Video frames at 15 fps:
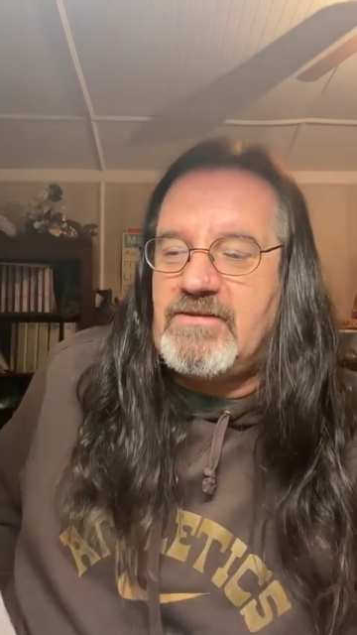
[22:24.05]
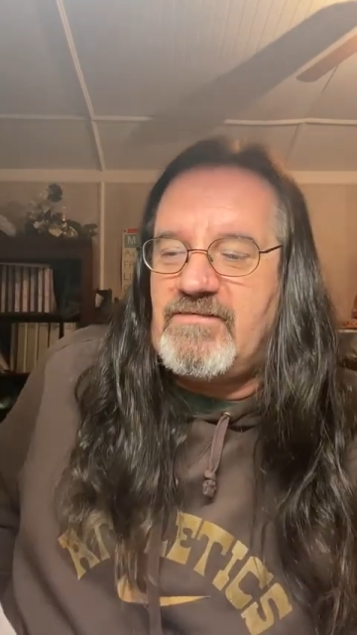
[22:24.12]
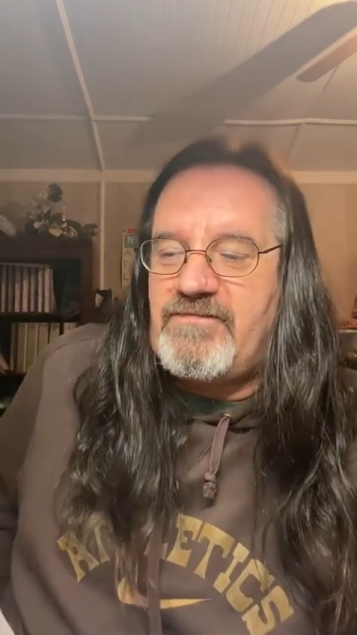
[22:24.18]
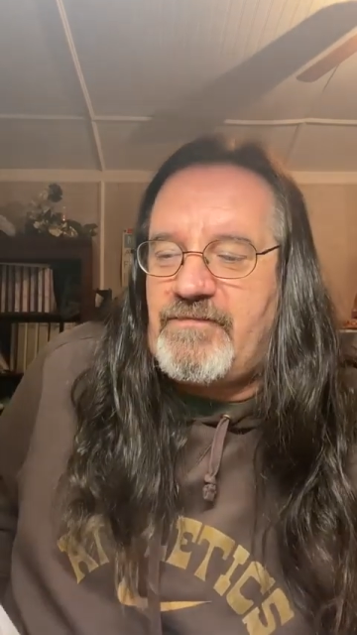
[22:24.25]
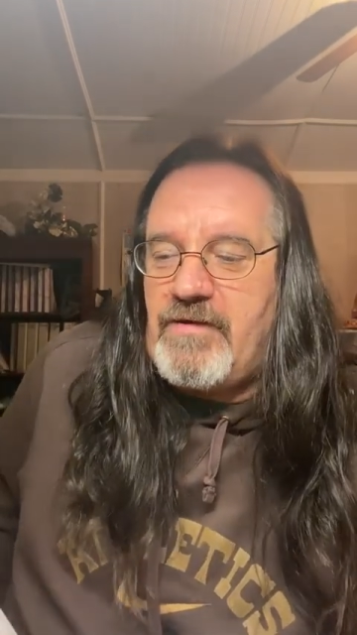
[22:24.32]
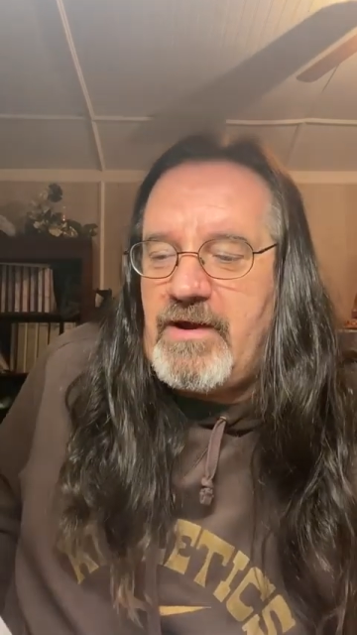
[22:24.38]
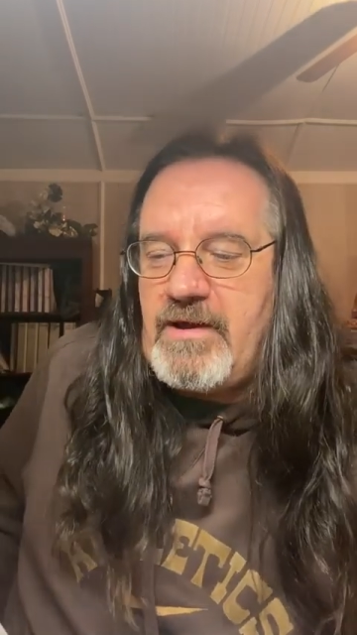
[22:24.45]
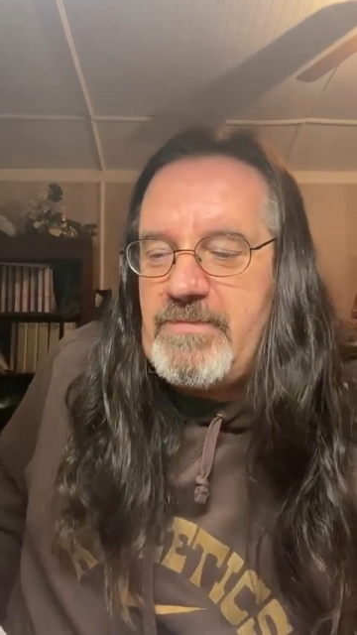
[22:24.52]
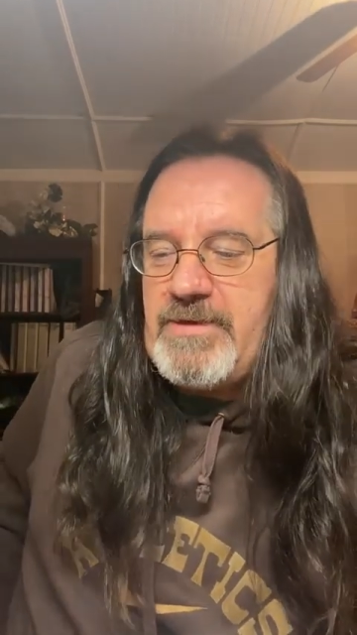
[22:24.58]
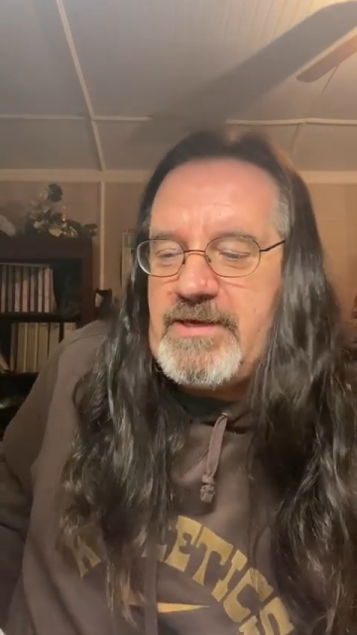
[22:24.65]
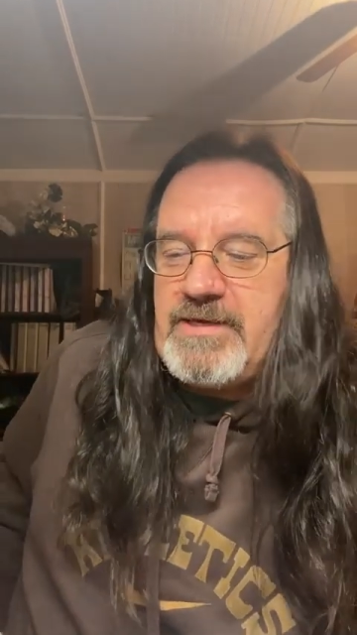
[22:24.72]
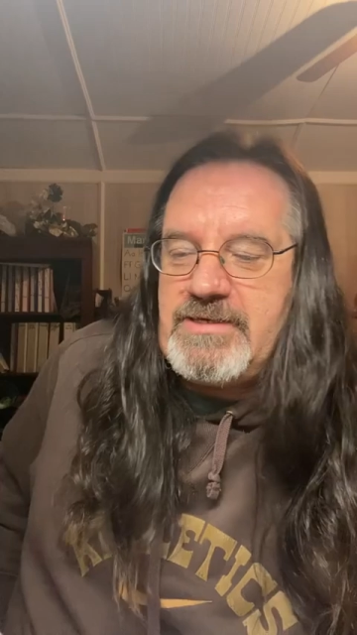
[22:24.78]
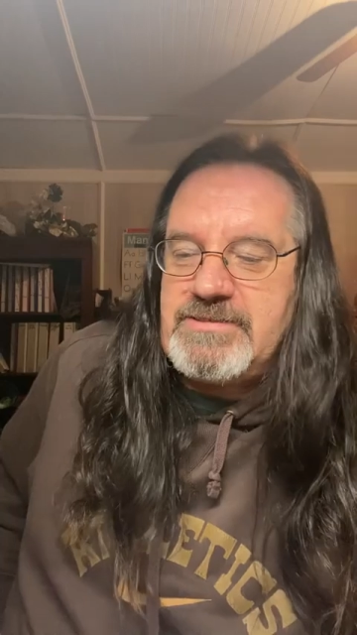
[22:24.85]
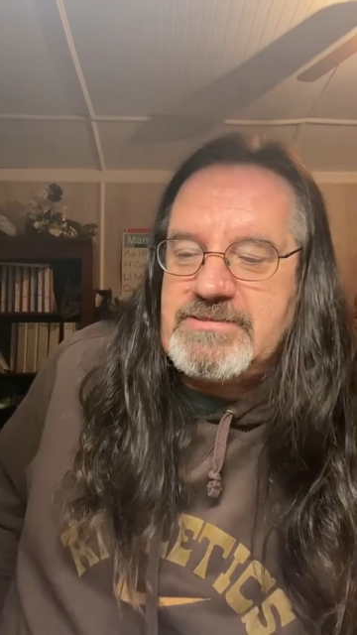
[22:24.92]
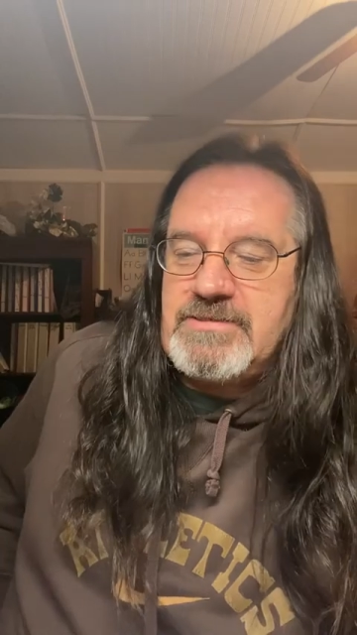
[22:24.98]
The from
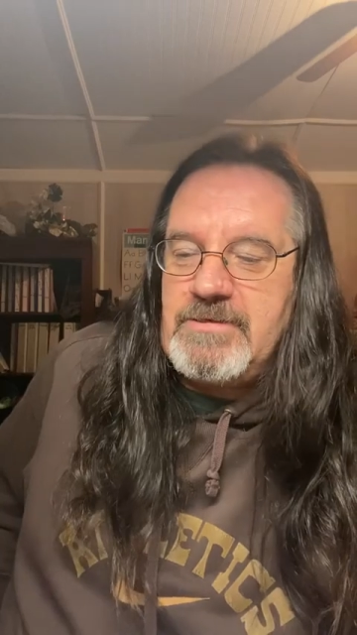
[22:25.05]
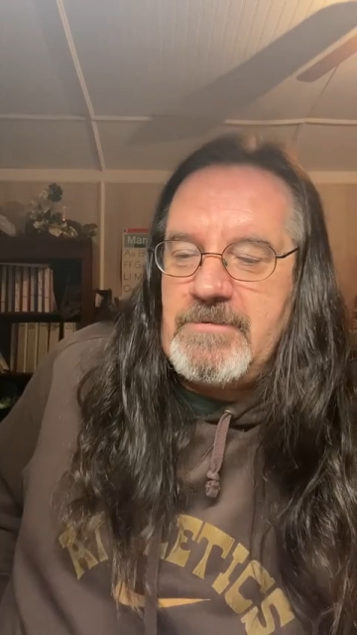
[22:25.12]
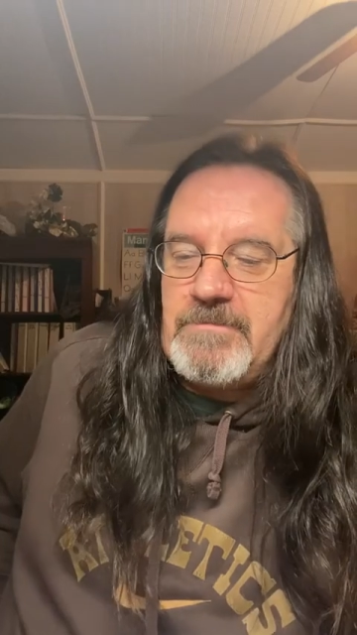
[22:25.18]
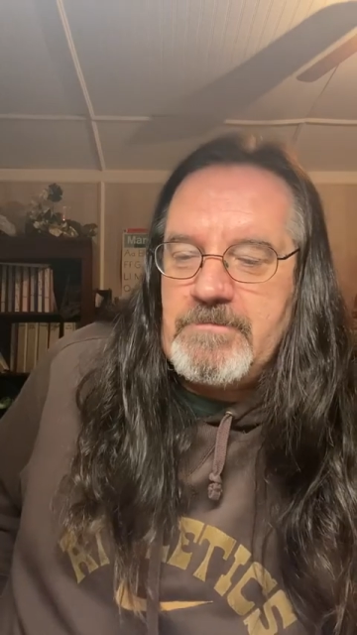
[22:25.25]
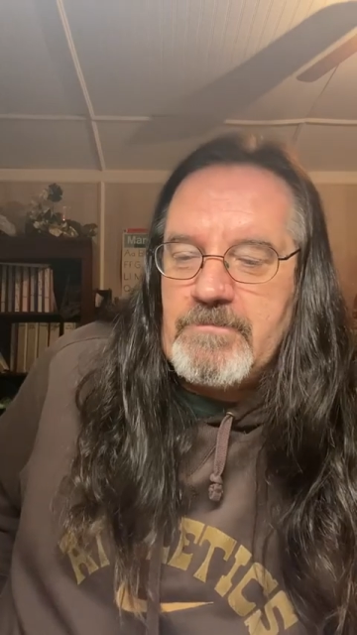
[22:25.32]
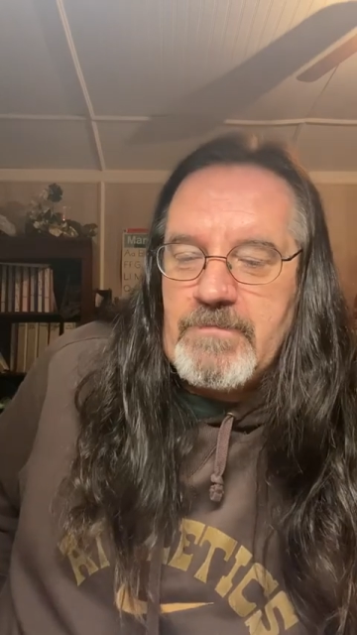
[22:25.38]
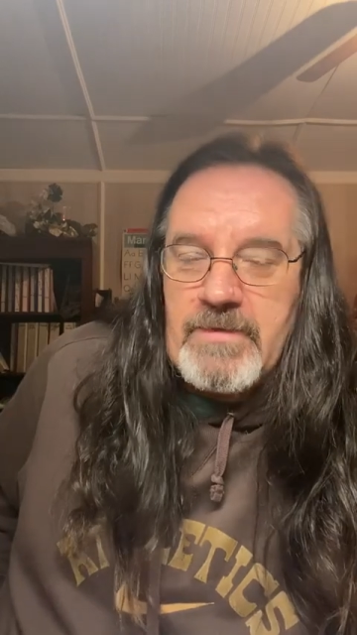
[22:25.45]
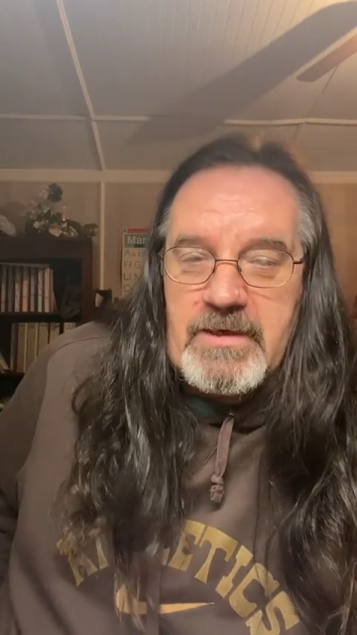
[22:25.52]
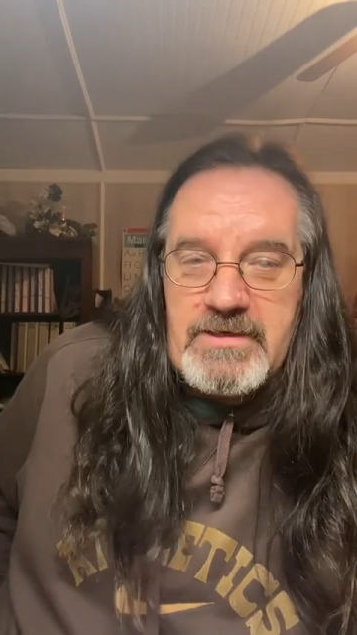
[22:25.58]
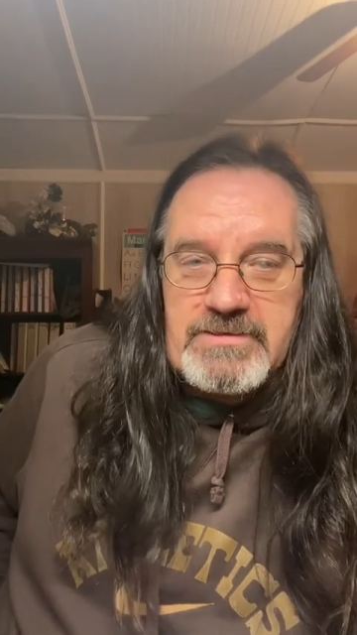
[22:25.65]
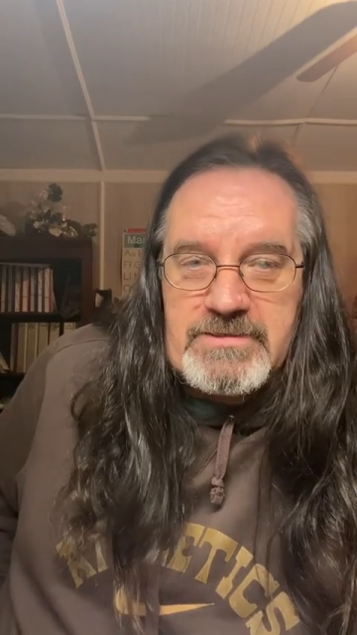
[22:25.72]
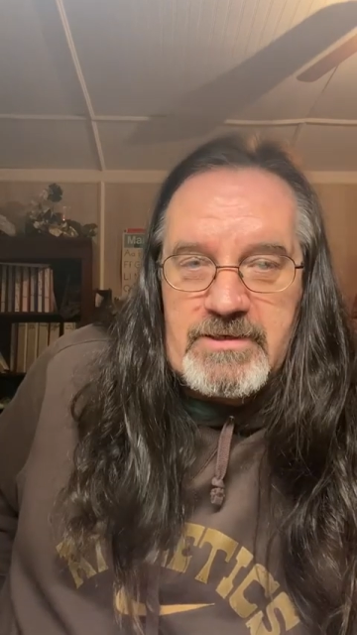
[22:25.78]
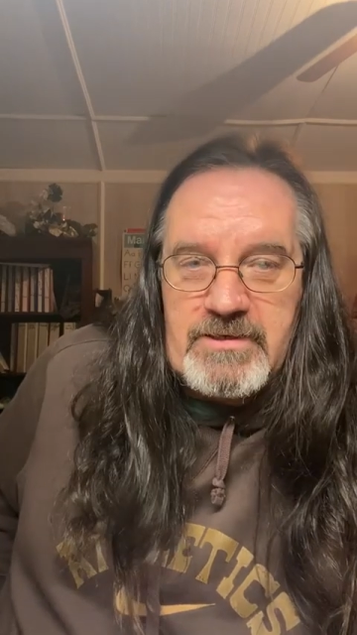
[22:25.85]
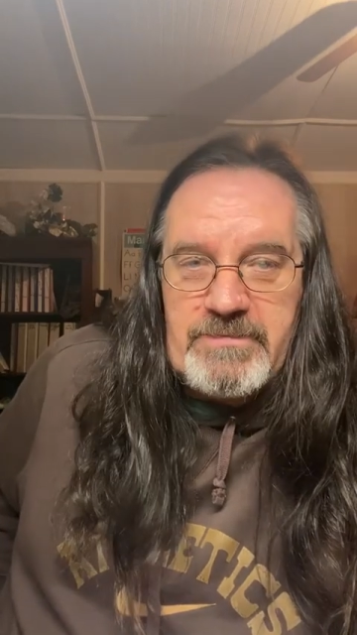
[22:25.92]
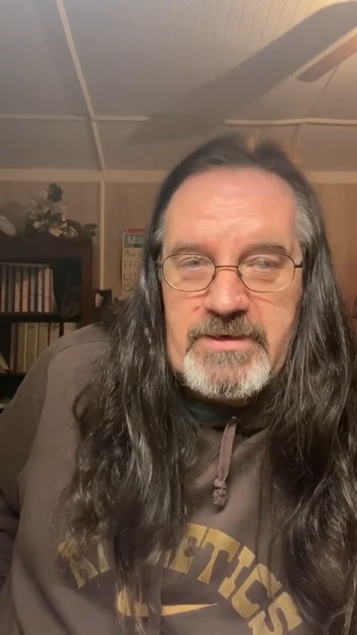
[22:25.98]
is going